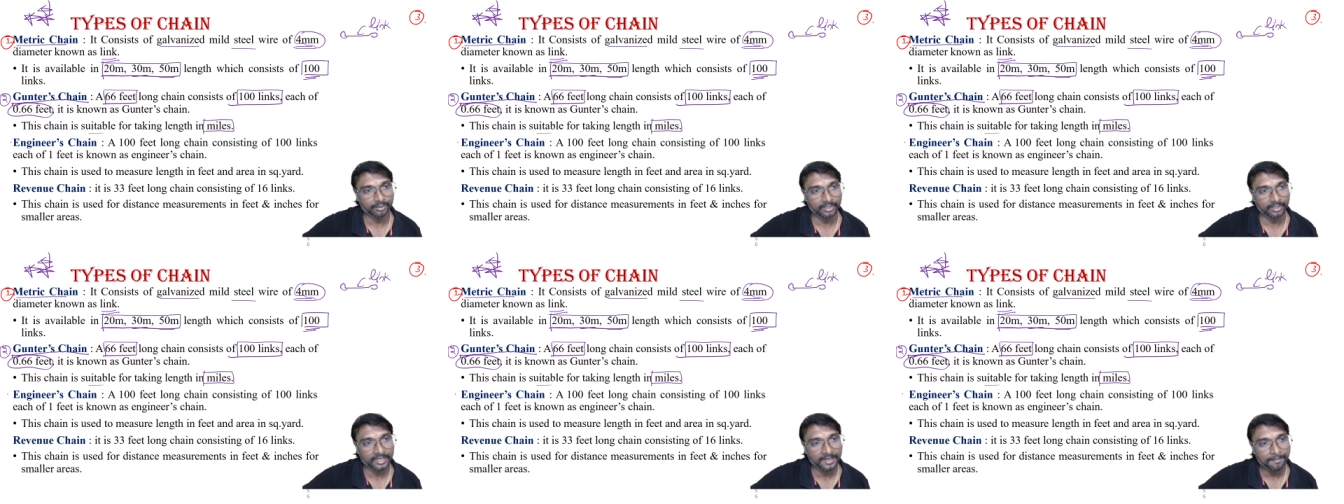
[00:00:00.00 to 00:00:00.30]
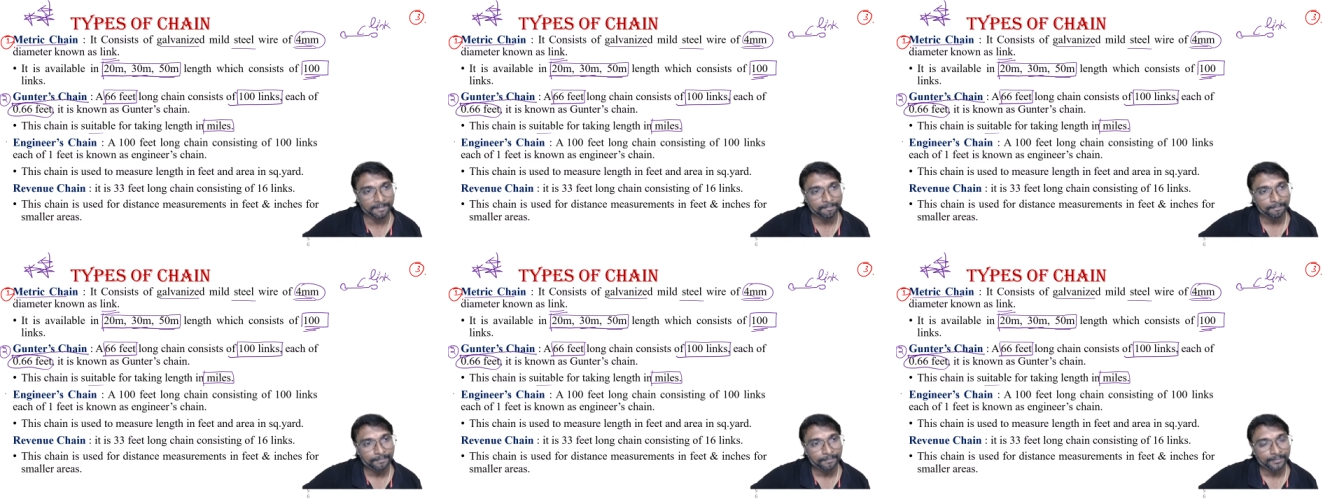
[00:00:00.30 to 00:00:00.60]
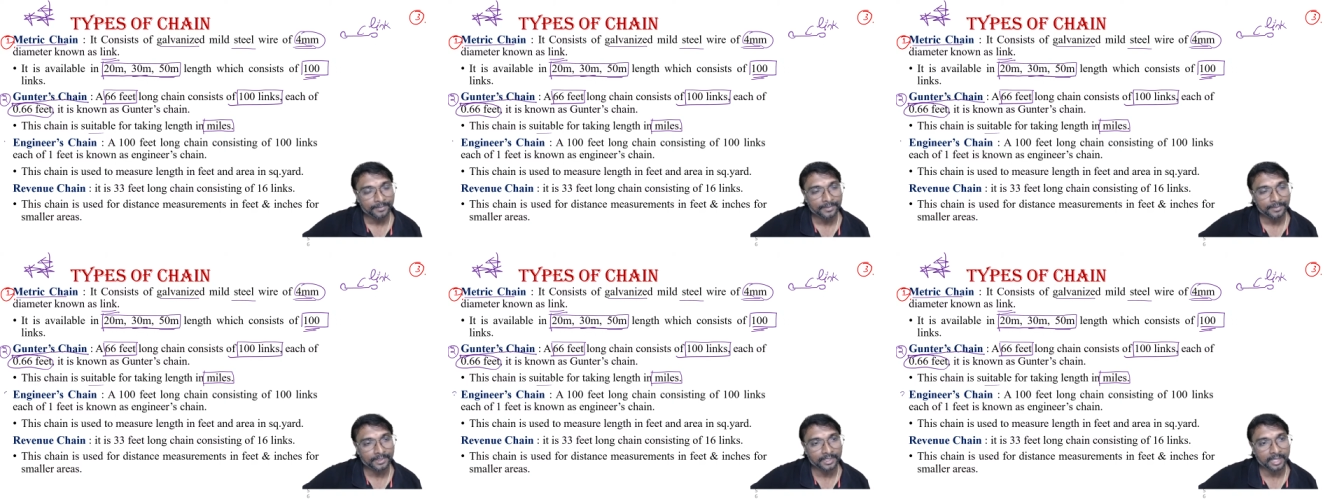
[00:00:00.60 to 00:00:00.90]
Okay,
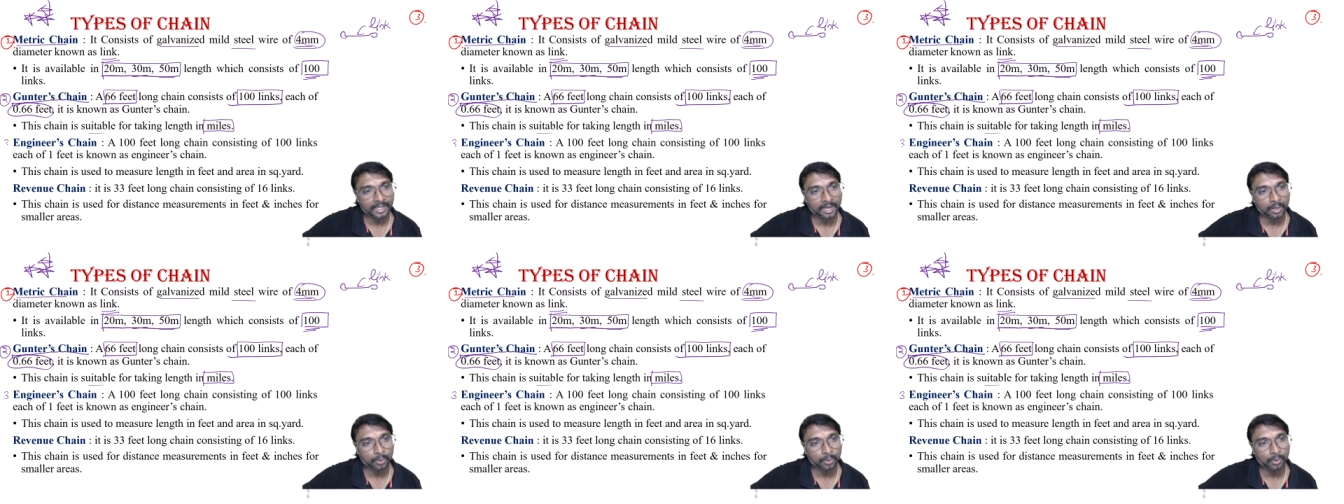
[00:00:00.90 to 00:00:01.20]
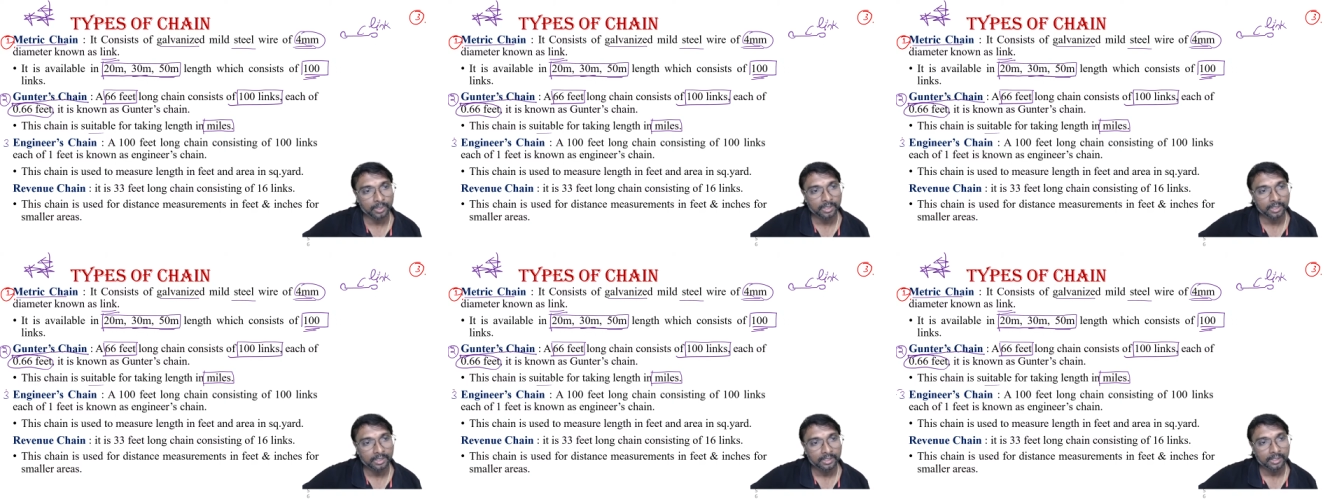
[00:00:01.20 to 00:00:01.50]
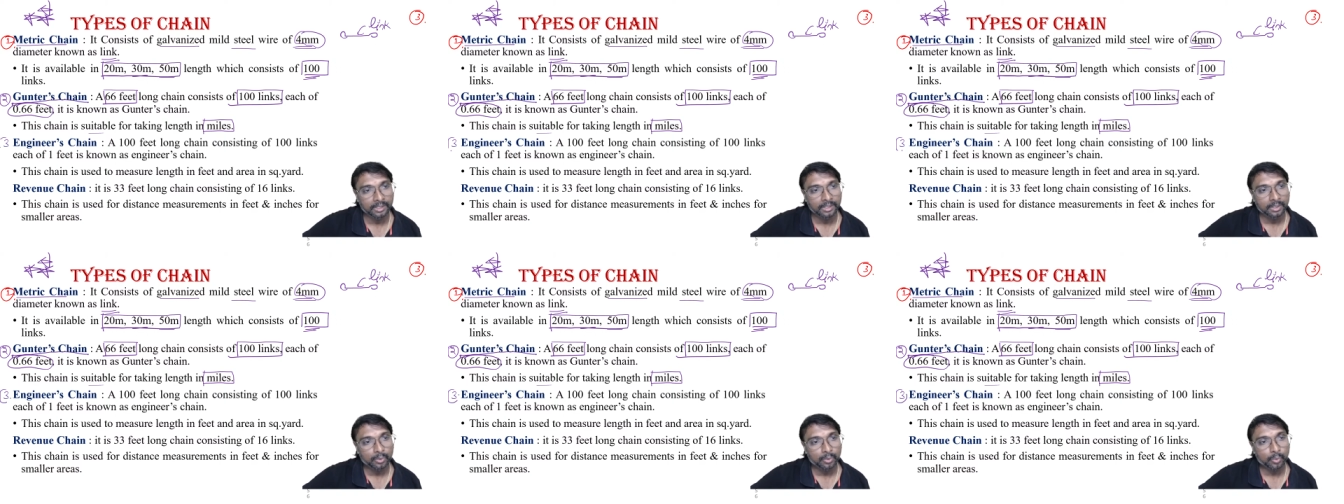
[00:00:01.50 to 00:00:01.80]
now
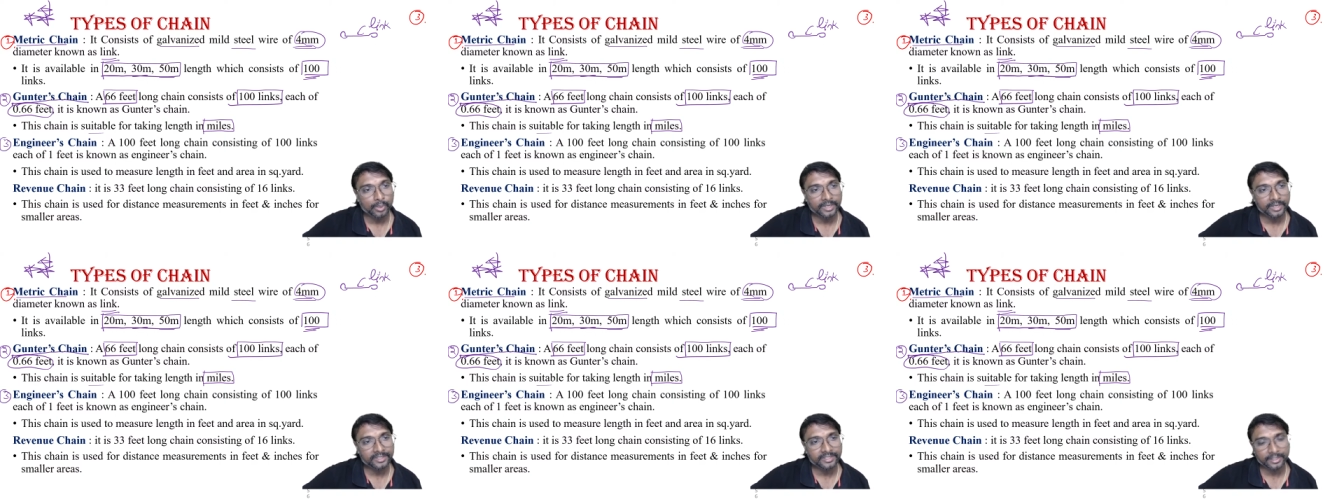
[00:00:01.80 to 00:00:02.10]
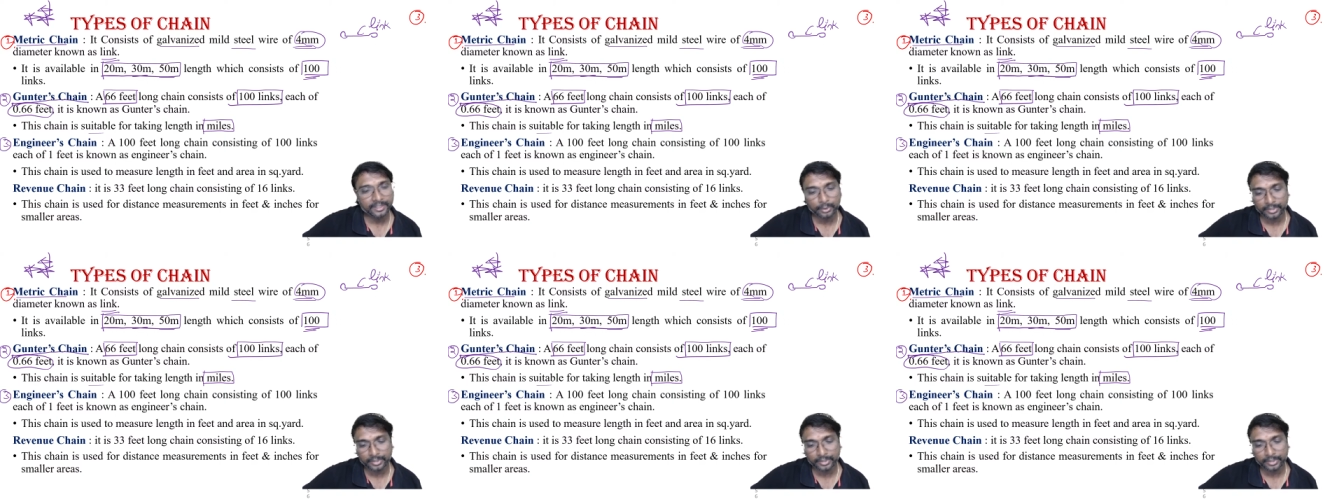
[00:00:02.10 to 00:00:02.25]
what is it?